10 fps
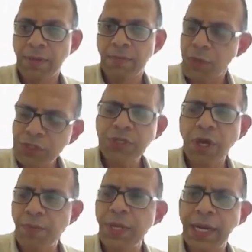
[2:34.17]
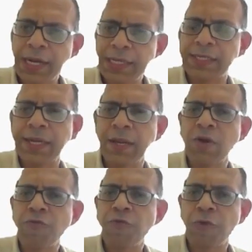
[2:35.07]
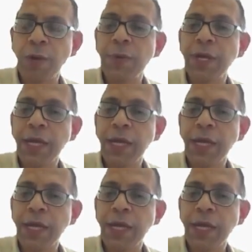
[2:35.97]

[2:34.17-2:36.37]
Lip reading: Most commonly it is in analog form,